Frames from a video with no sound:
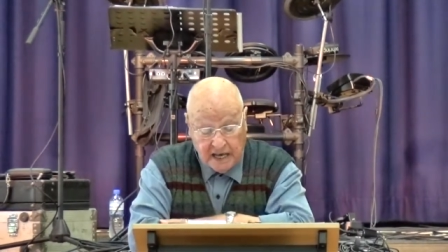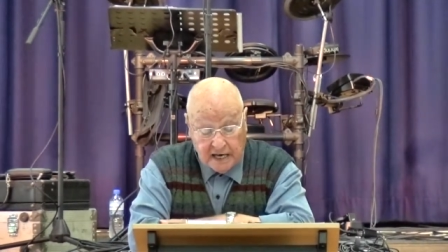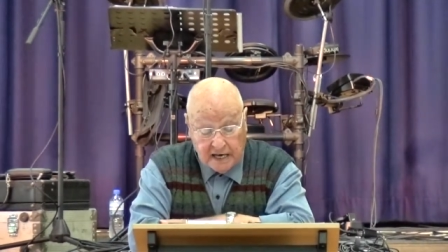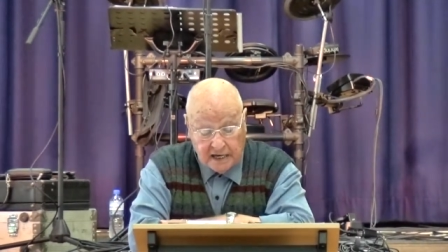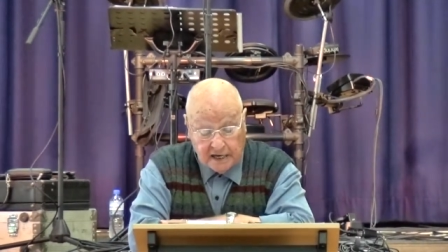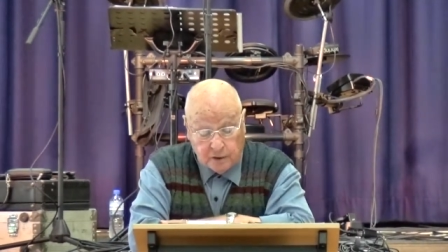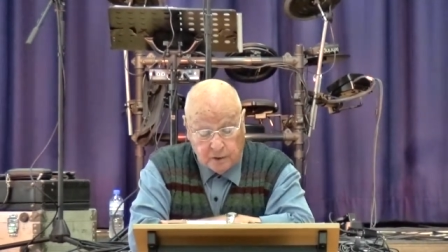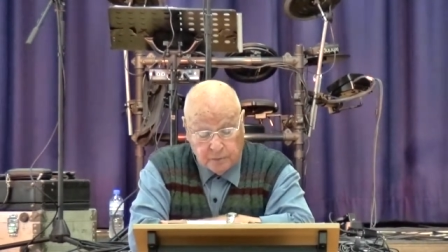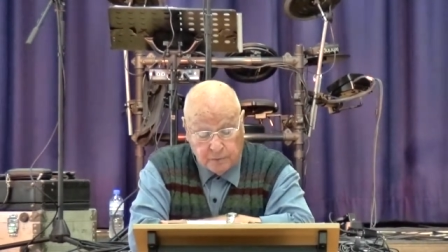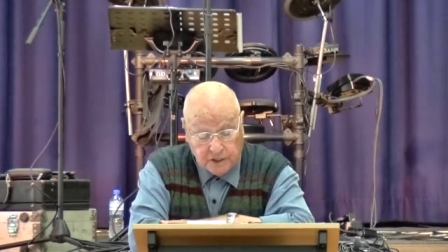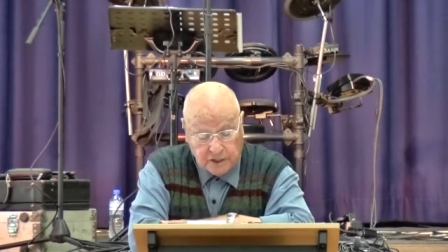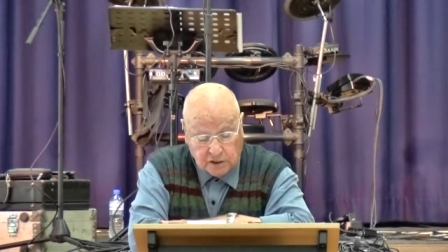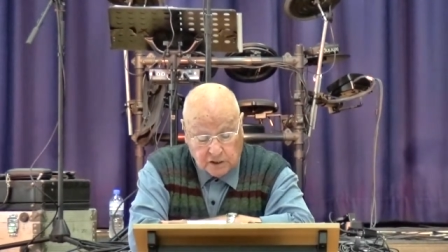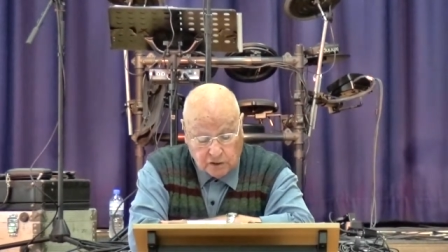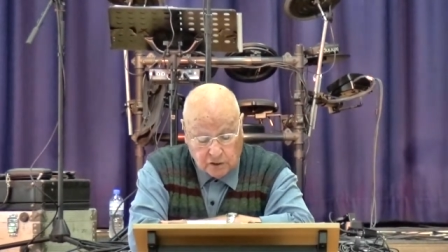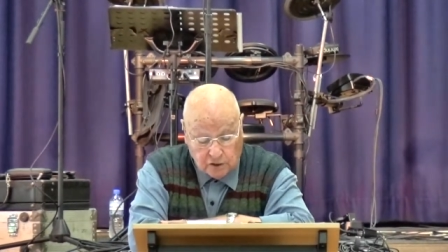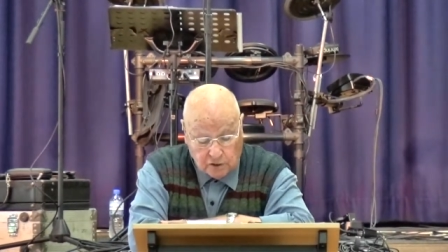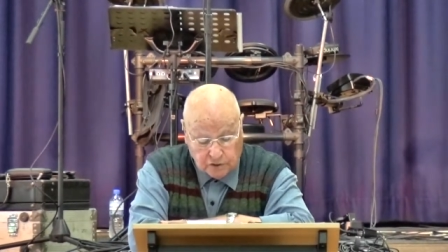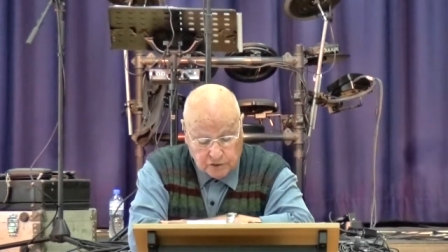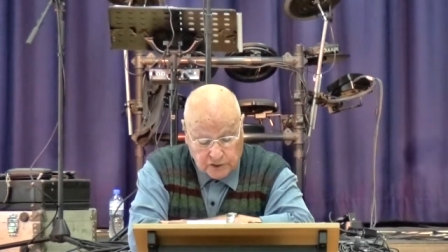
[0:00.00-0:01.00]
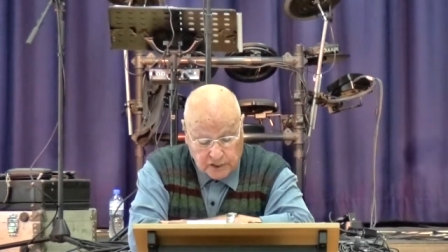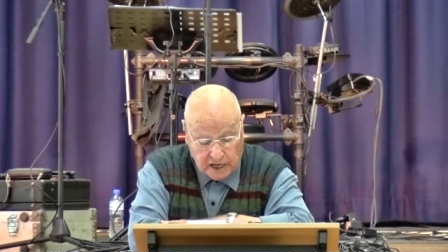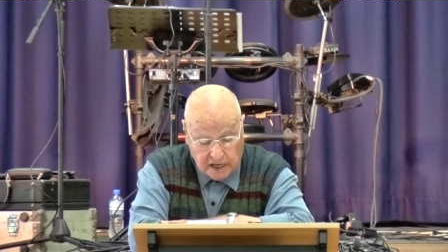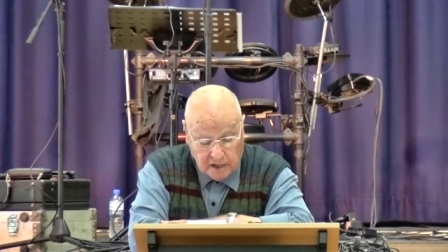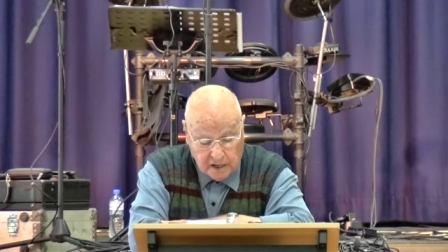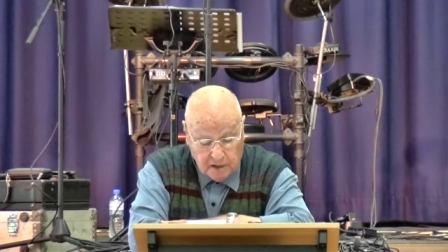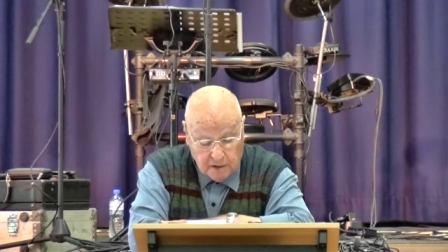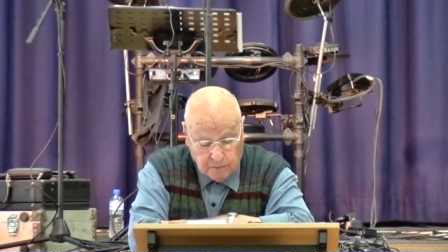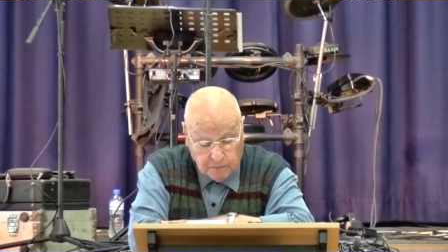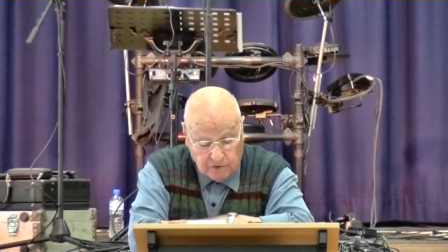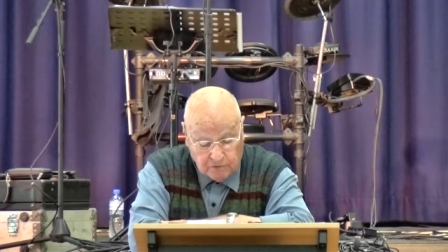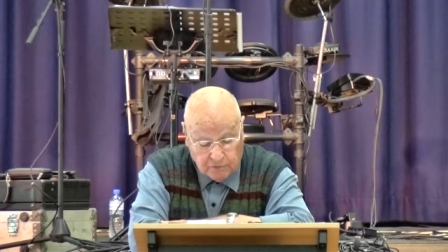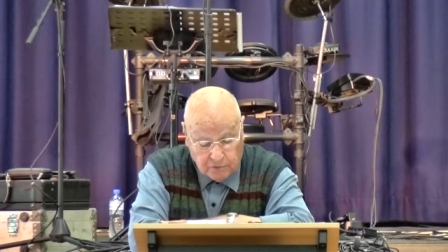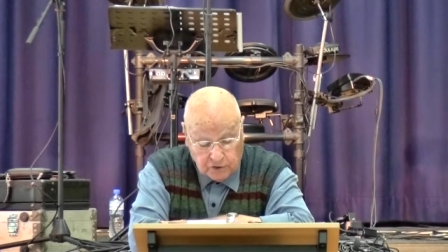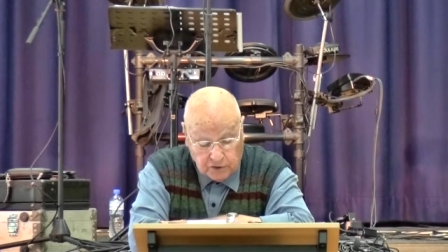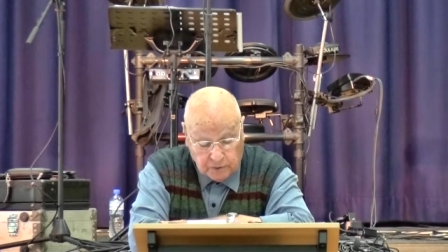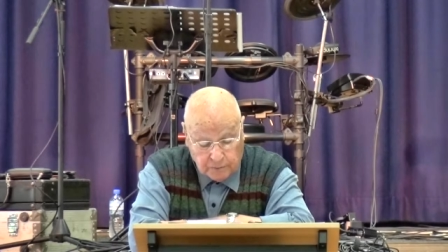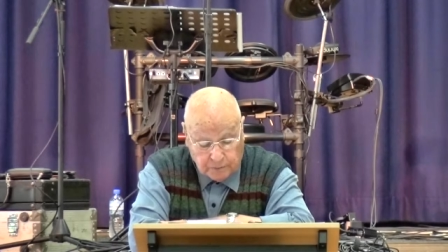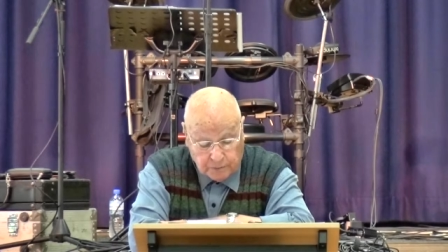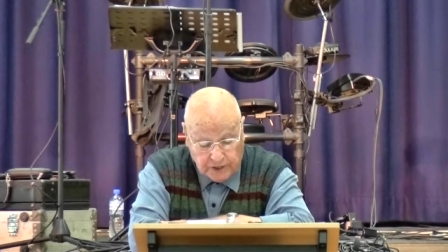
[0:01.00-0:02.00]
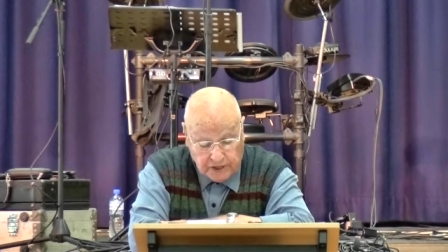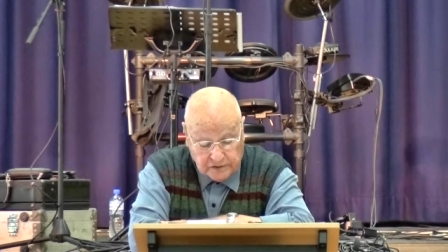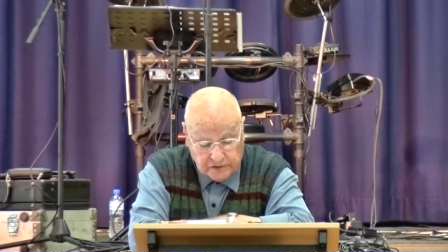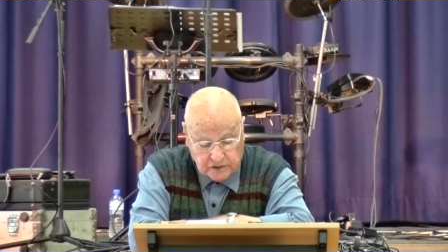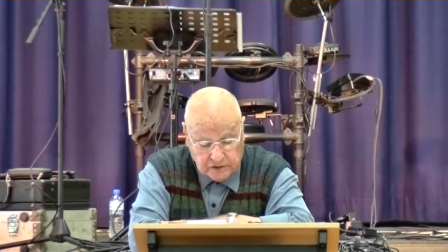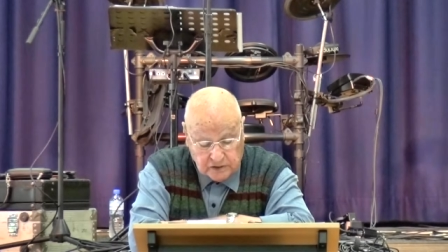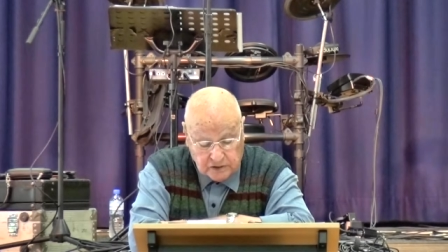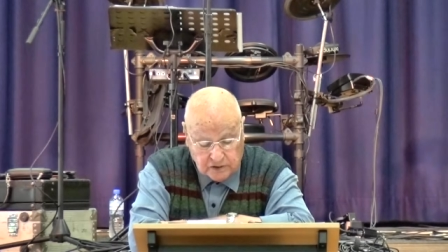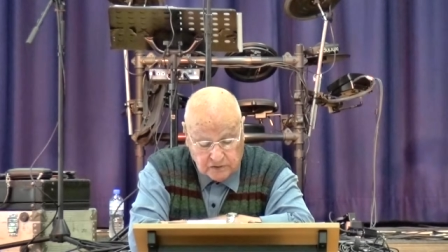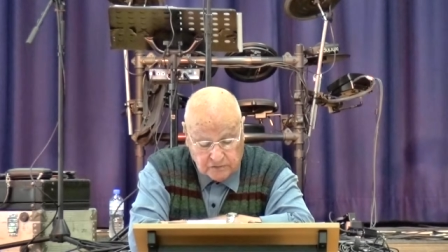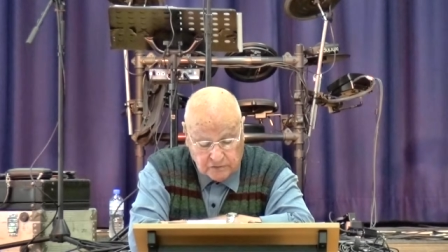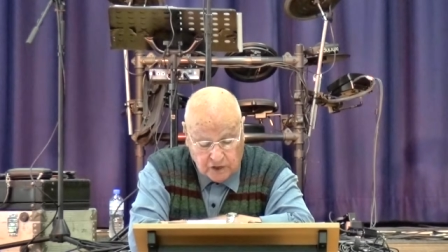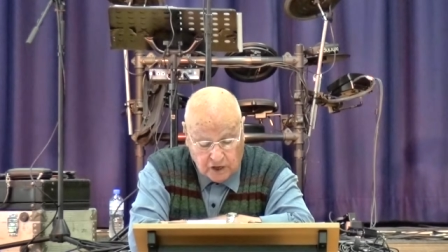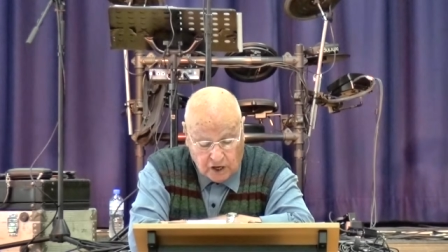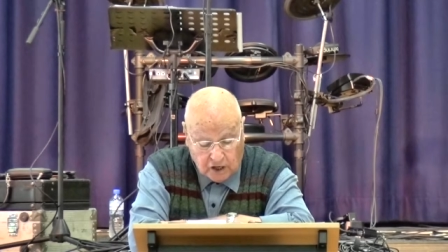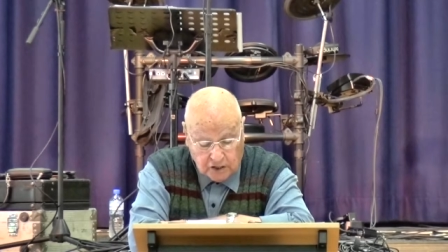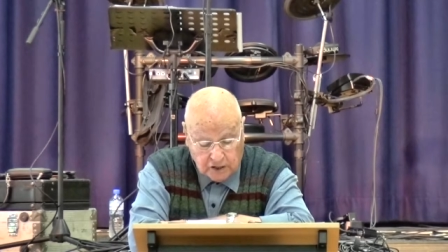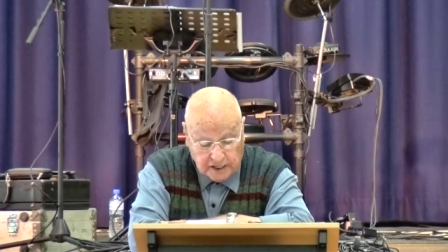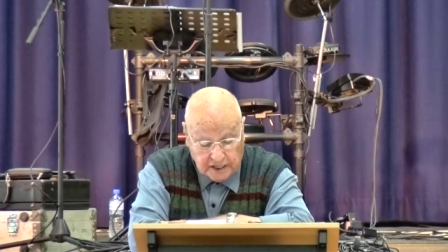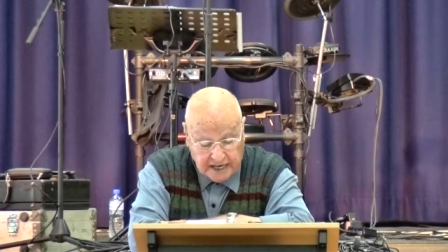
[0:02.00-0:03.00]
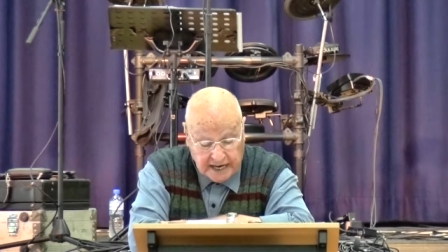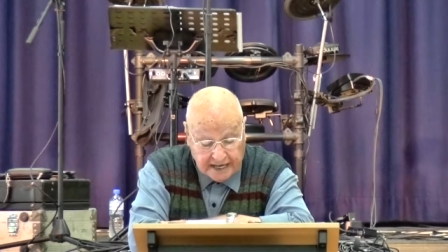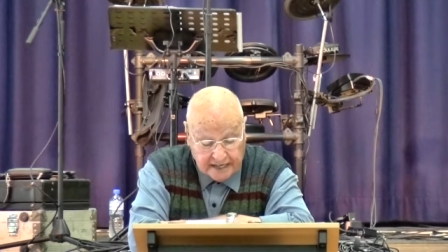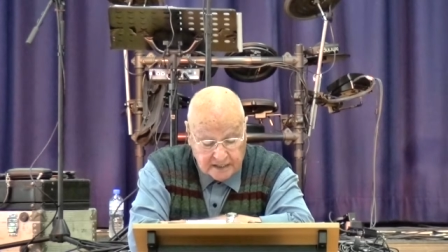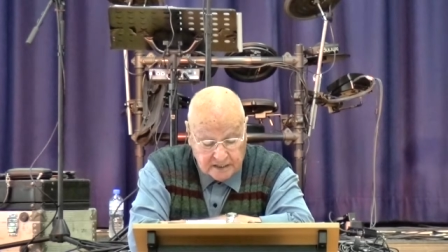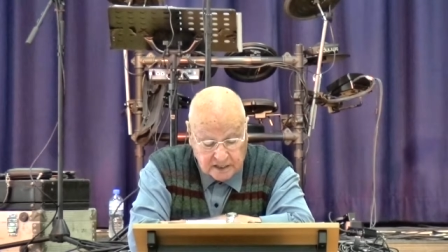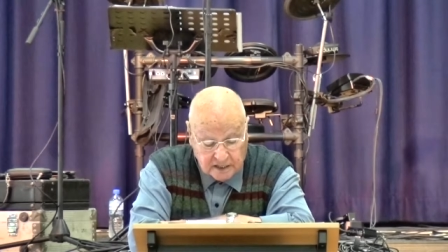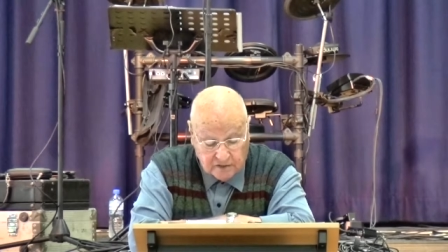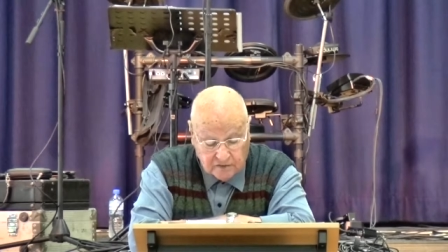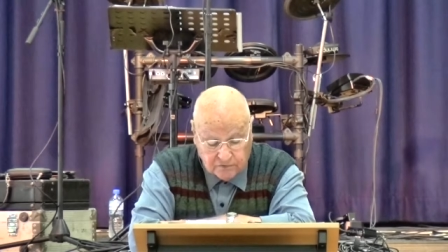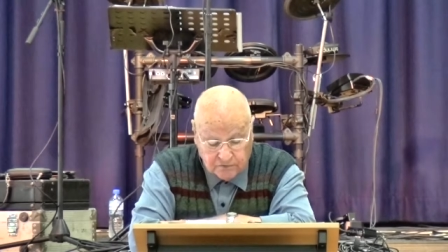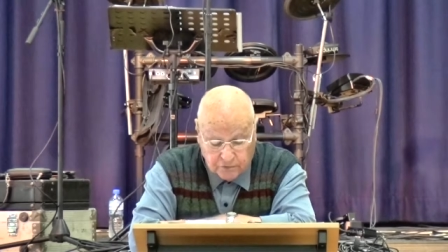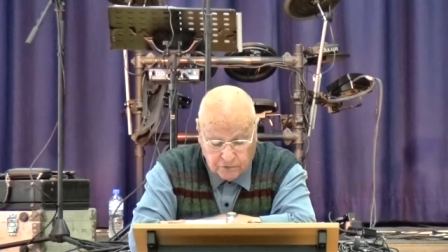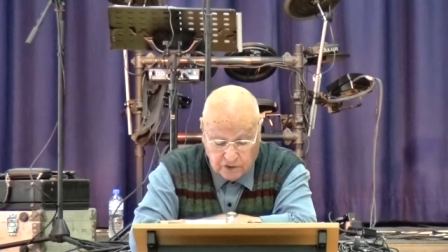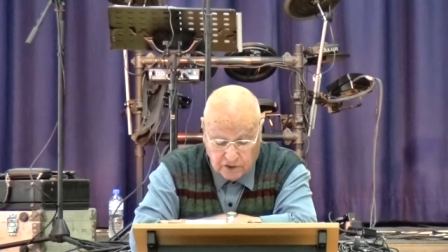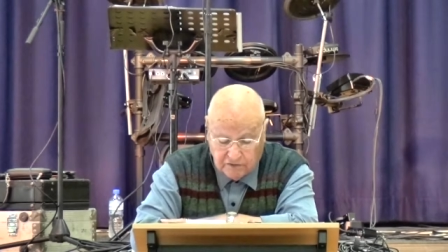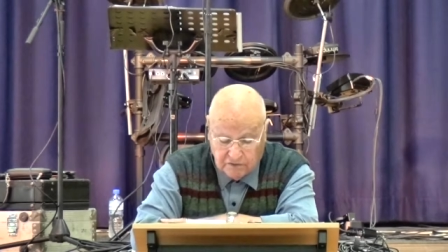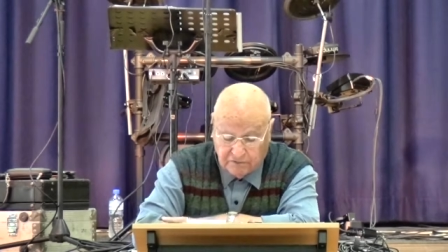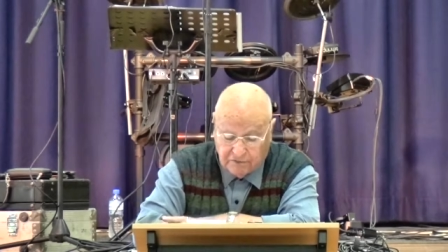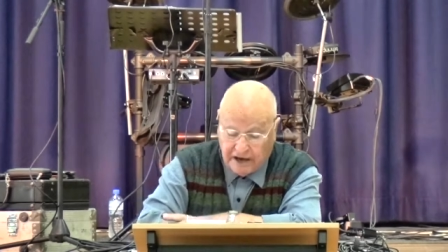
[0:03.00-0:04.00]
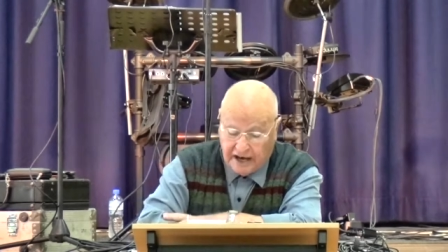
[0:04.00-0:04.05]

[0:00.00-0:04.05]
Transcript: a little bit closer before the presence of God. In 1940.